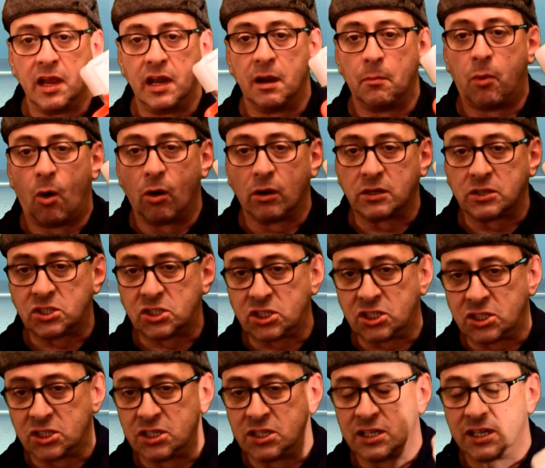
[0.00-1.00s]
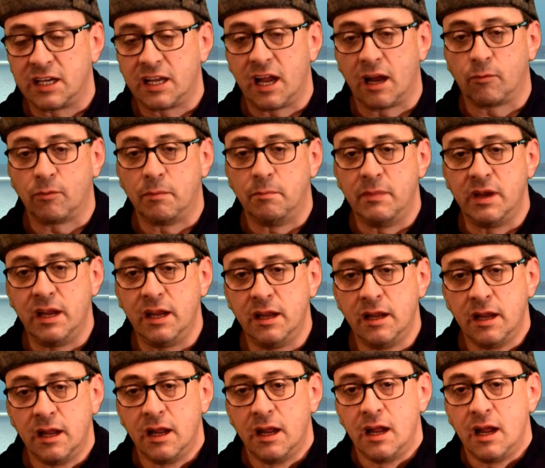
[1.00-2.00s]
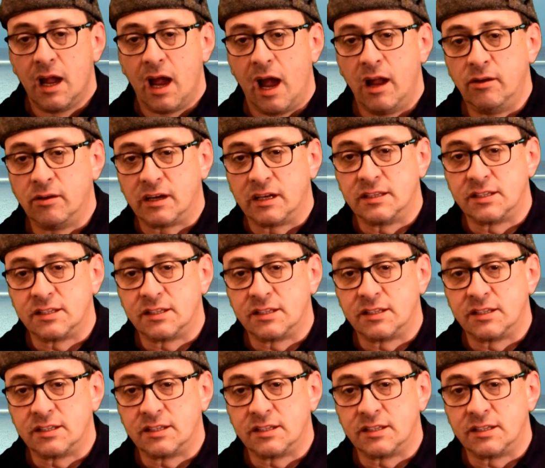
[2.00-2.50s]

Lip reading: a box here with me, and you